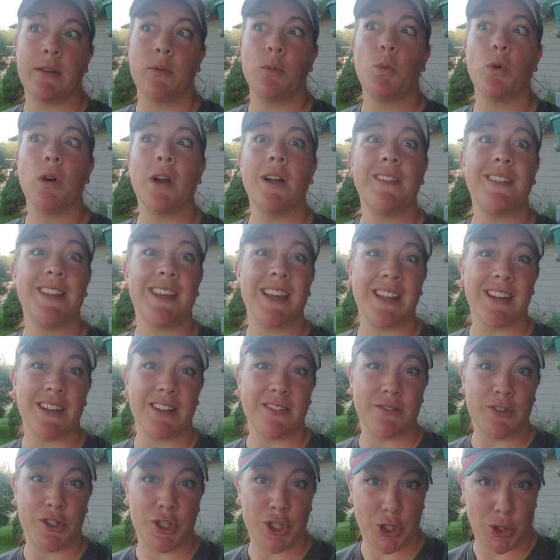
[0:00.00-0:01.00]
We're at the end
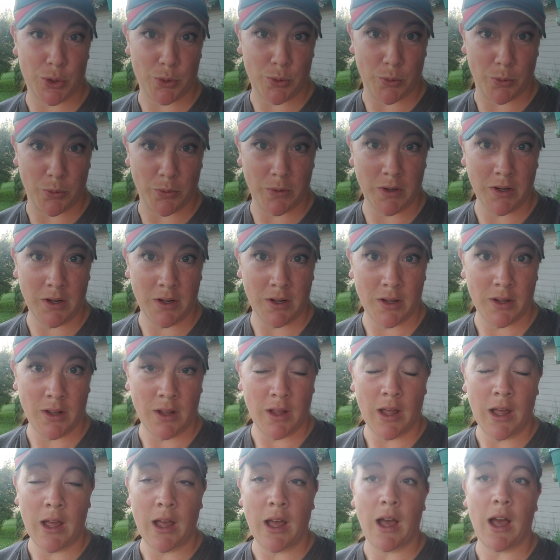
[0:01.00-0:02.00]
of June,
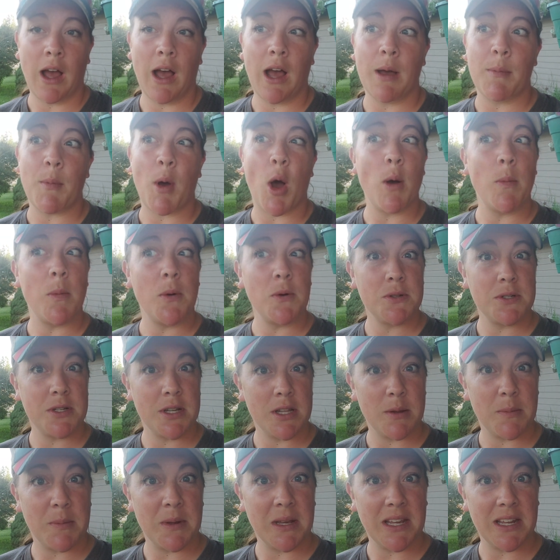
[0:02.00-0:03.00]
almost to
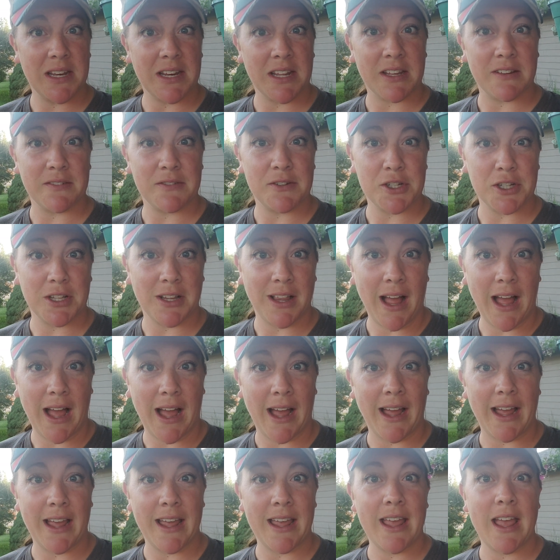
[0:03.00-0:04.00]
the beginning of
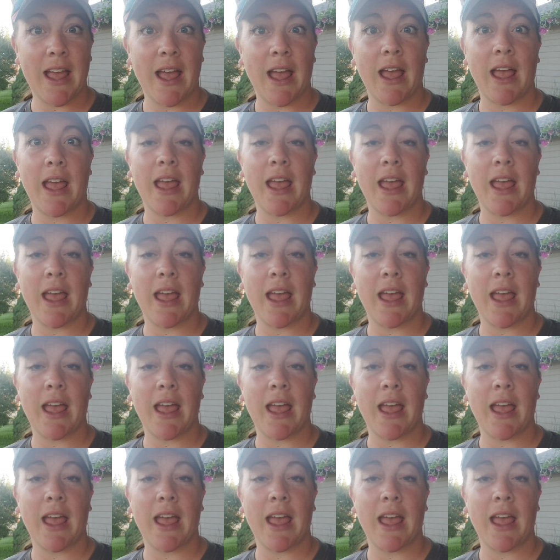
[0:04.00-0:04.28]
July,